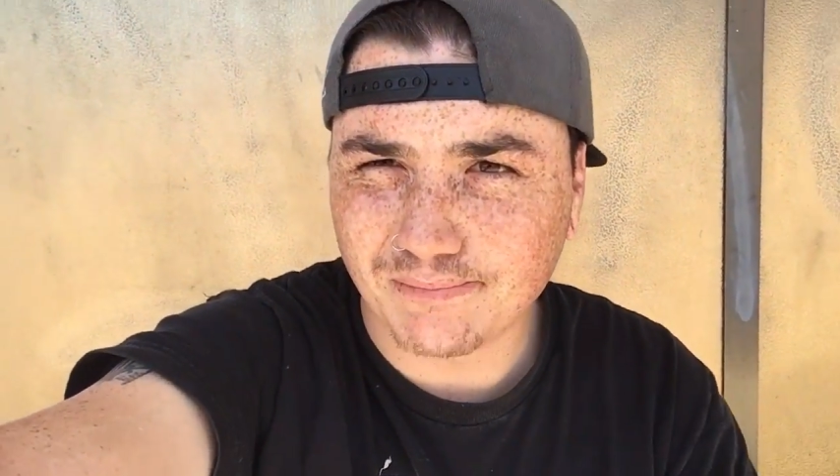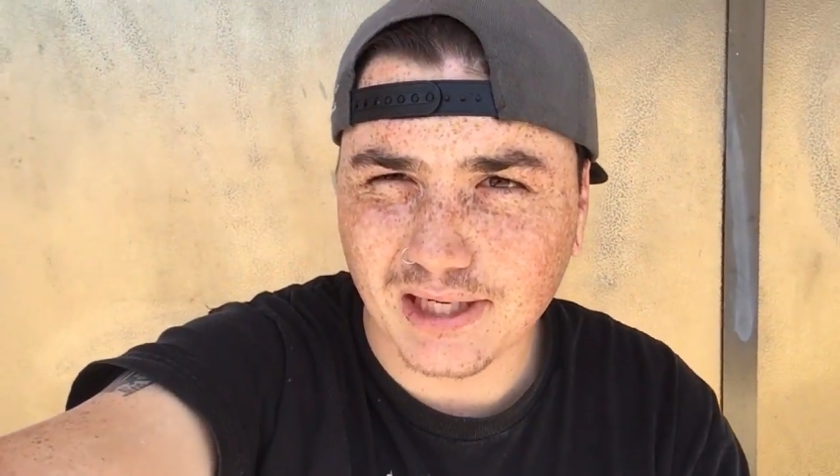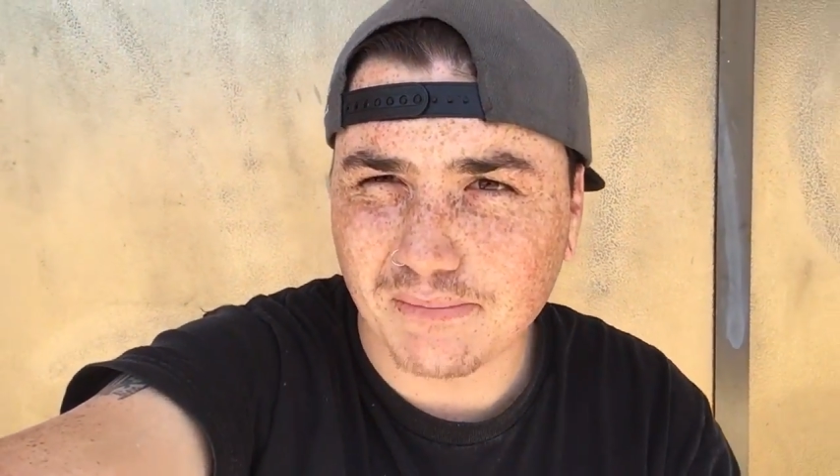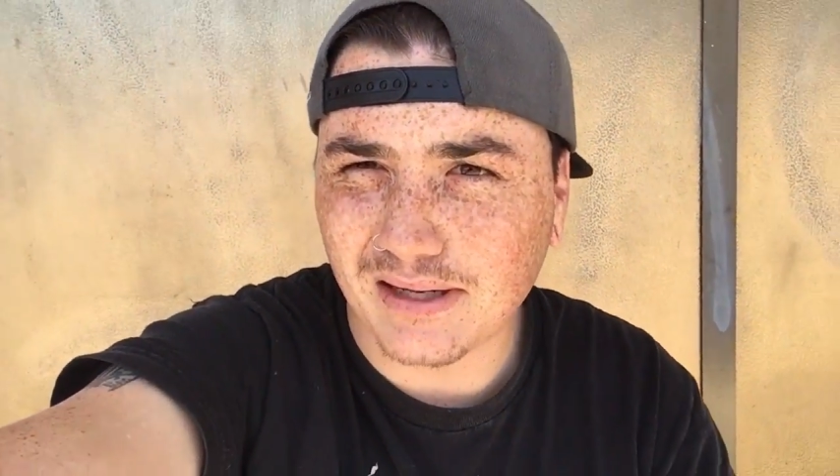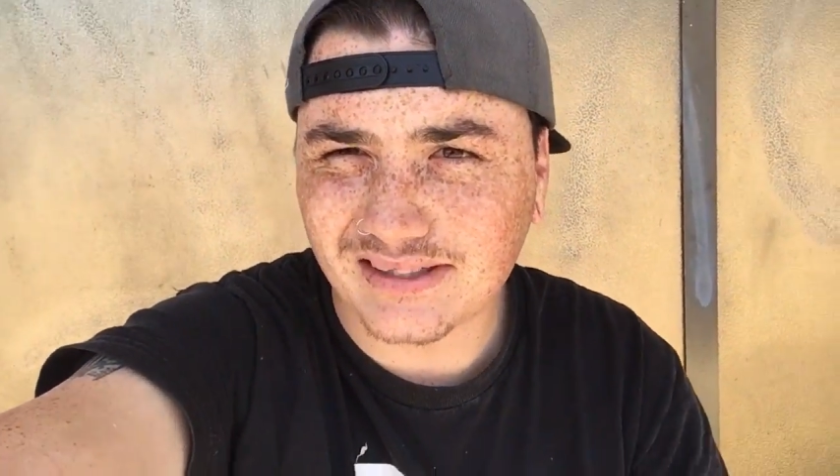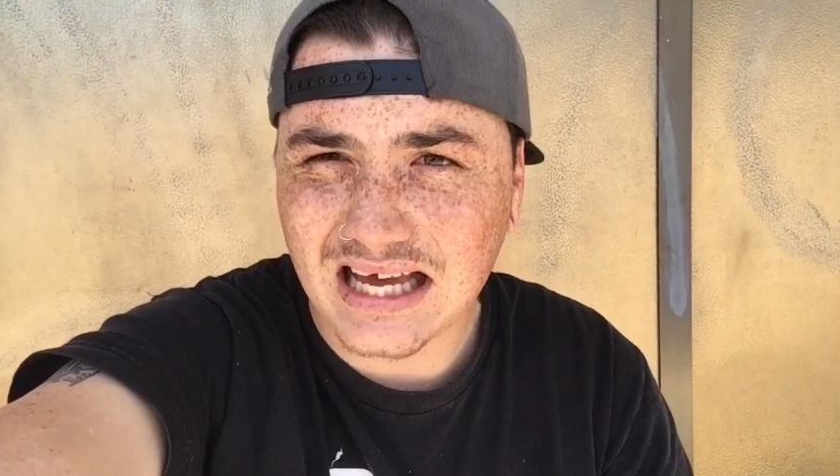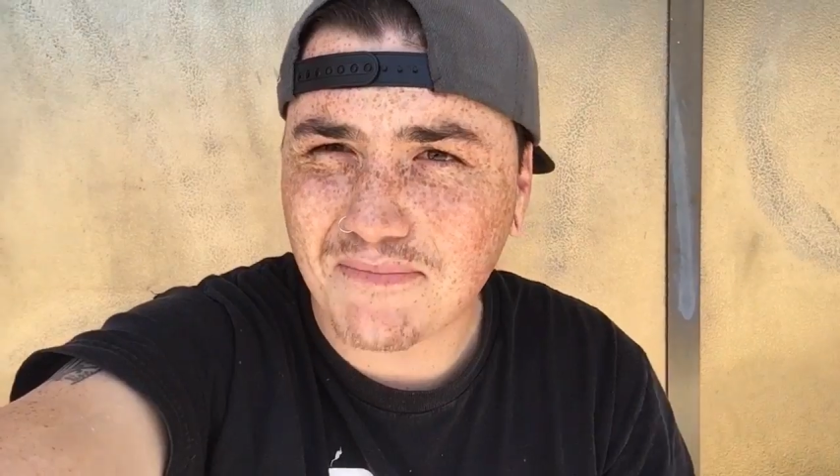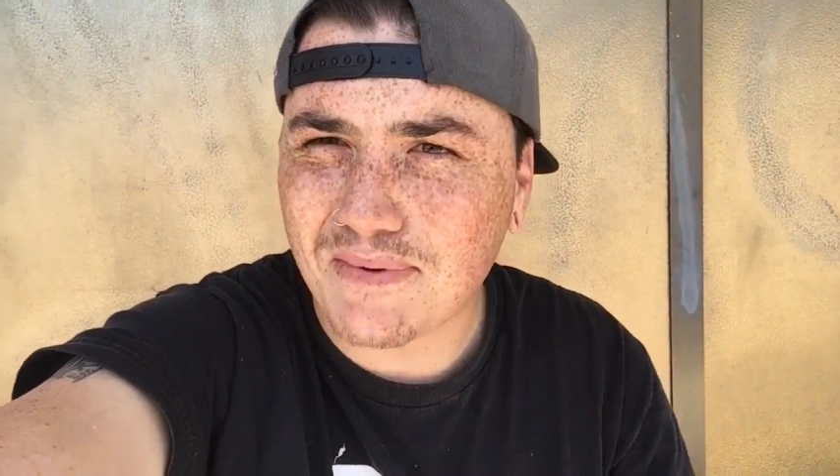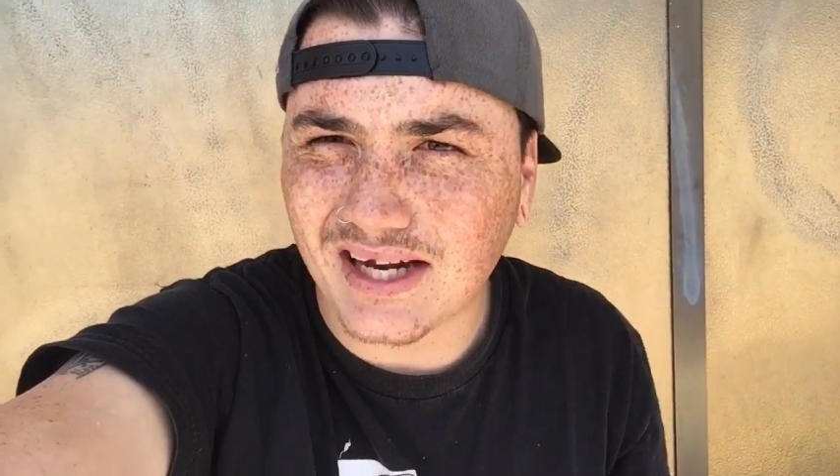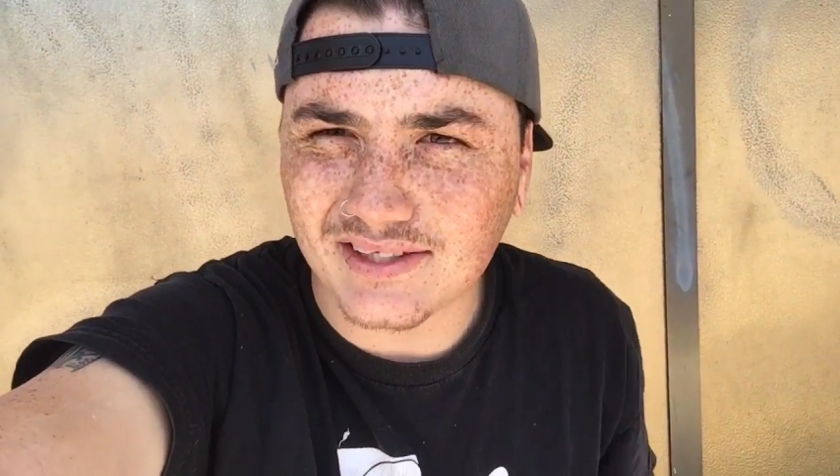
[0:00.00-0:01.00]
in about
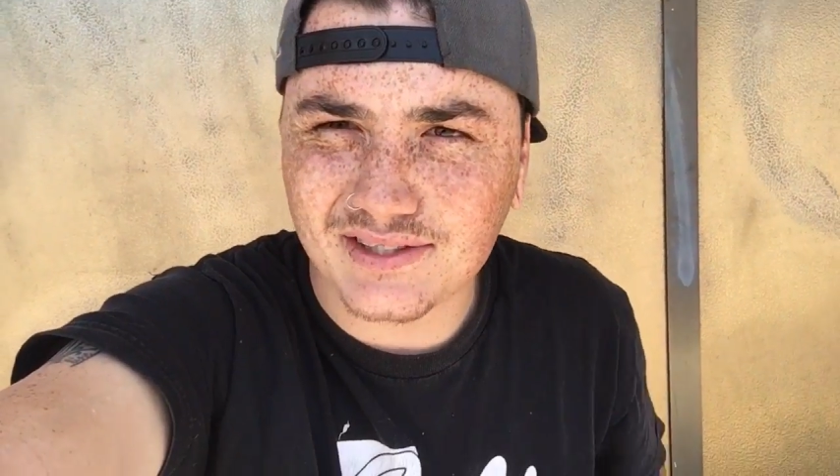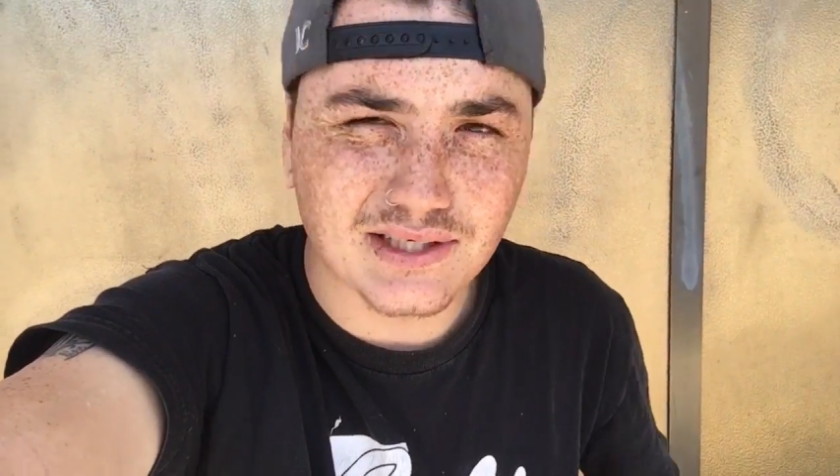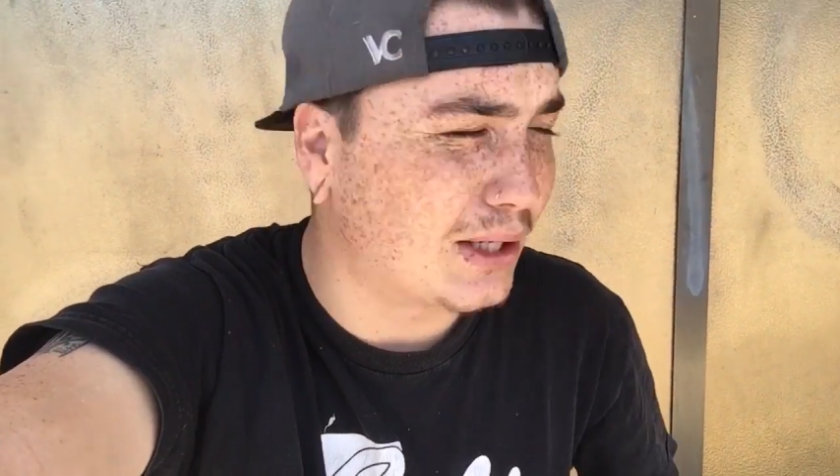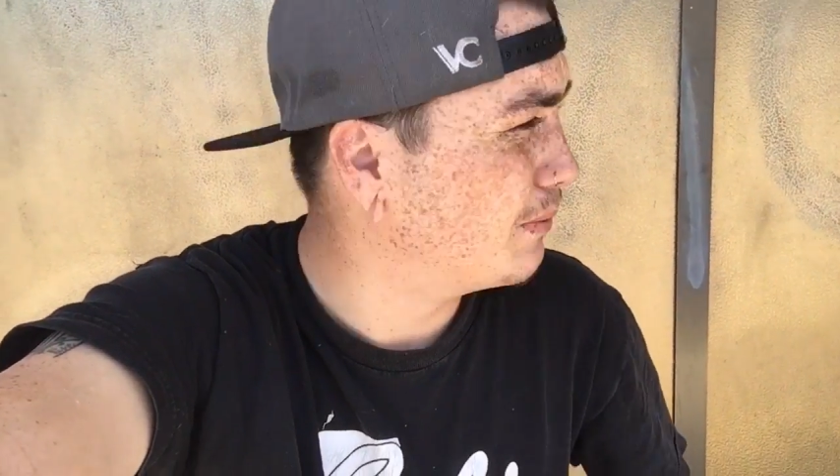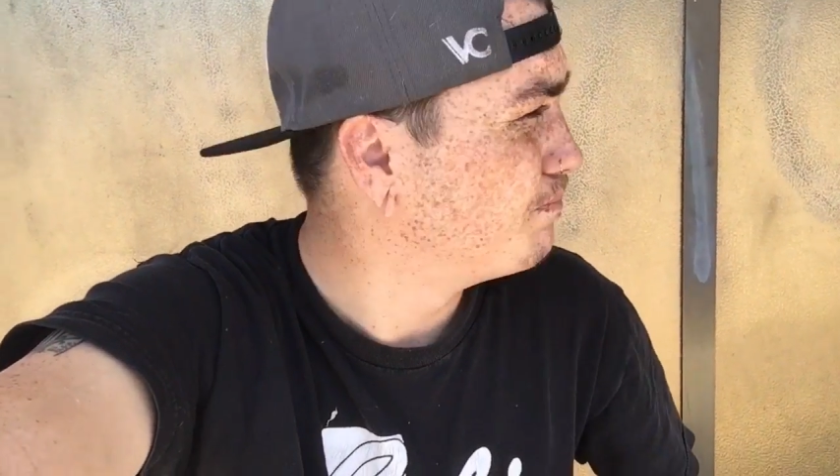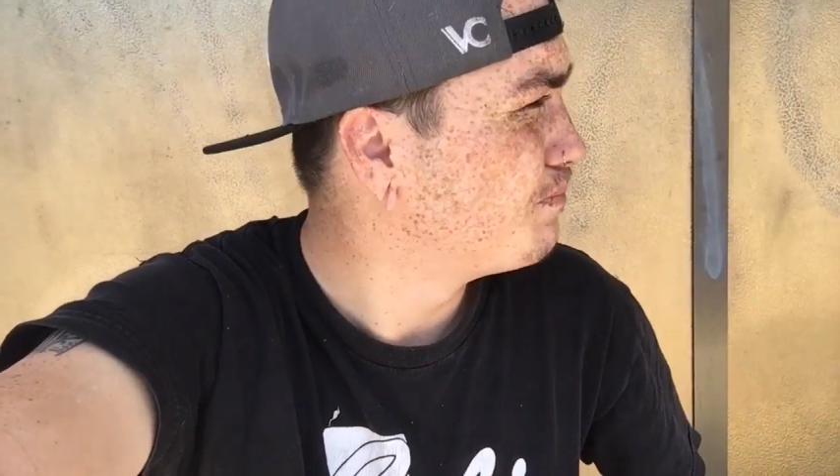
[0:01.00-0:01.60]
10 minutes, so